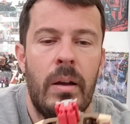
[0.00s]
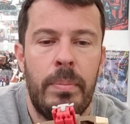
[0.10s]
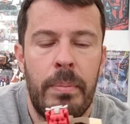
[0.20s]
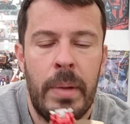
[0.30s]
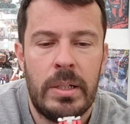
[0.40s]

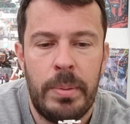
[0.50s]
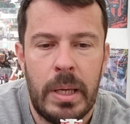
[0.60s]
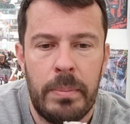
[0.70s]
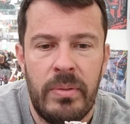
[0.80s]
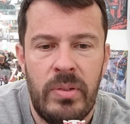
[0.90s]
I've managed to
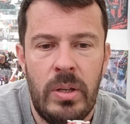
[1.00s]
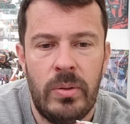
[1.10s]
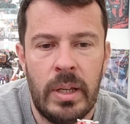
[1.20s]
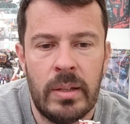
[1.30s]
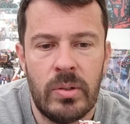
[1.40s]
pick up a
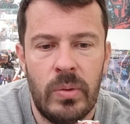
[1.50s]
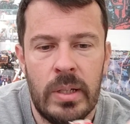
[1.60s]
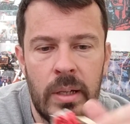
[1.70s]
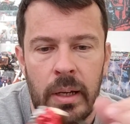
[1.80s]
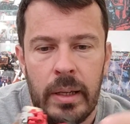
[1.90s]
few things
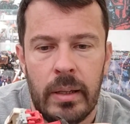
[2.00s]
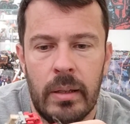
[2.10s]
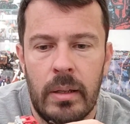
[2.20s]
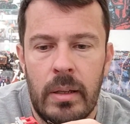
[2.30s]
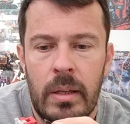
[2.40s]
recently.
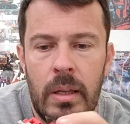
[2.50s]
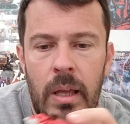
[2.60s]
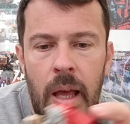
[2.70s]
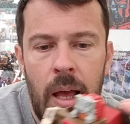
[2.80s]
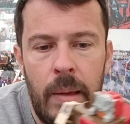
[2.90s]

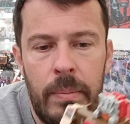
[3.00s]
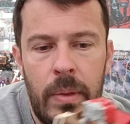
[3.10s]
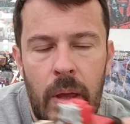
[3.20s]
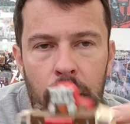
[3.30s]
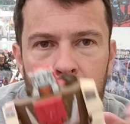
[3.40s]
I
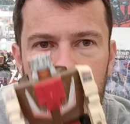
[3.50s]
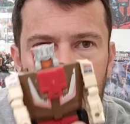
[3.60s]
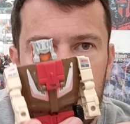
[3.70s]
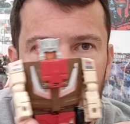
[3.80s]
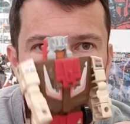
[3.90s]

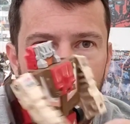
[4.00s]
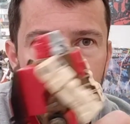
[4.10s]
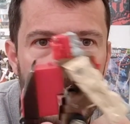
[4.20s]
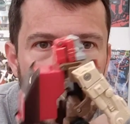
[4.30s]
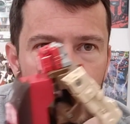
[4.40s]
picked up
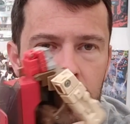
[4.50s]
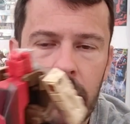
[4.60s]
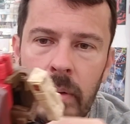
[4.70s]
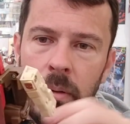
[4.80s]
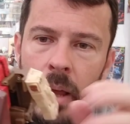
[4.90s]
Chrome
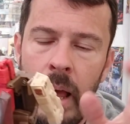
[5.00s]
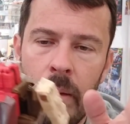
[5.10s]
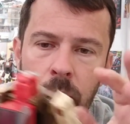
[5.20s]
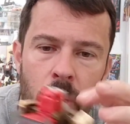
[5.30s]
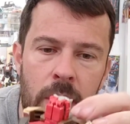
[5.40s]
Dome
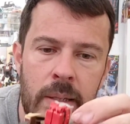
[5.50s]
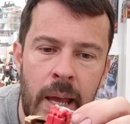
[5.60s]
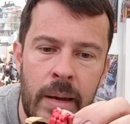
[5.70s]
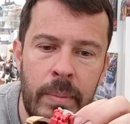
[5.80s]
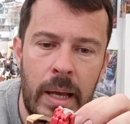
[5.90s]
with his
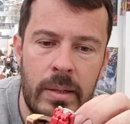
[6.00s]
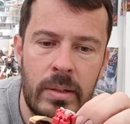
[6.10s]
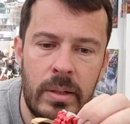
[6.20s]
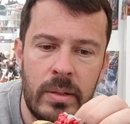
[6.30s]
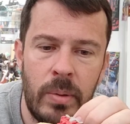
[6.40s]

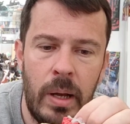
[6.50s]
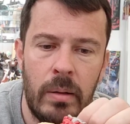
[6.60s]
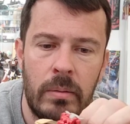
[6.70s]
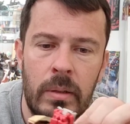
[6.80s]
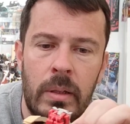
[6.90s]
headmaster as
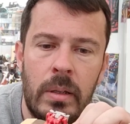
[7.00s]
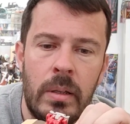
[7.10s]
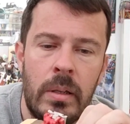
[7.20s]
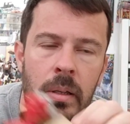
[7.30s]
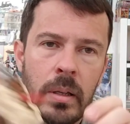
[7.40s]
well.
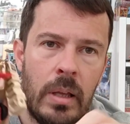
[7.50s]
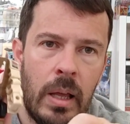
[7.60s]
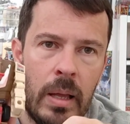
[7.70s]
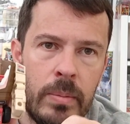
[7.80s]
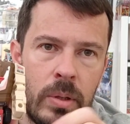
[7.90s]

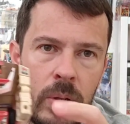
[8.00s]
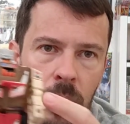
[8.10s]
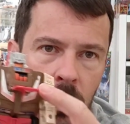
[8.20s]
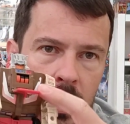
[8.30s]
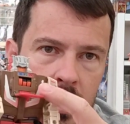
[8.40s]
It's
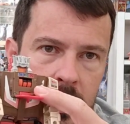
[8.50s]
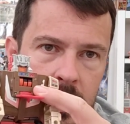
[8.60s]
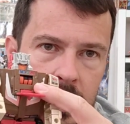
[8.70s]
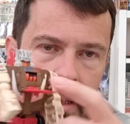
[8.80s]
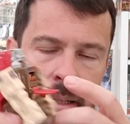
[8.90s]
got all his
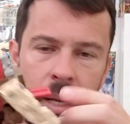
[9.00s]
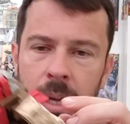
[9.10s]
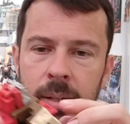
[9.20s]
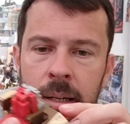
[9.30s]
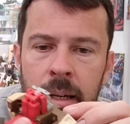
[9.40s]

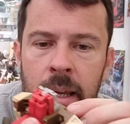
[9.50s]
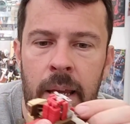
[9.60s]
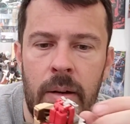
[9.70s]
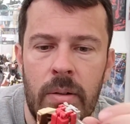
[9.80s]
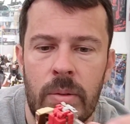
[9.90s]
stats in
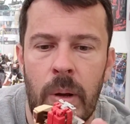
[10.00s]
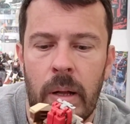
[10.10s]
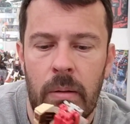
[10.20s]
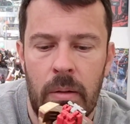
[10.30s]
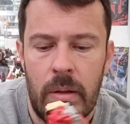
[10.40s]
here as
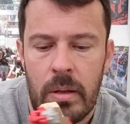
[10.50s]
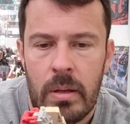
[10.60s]
well.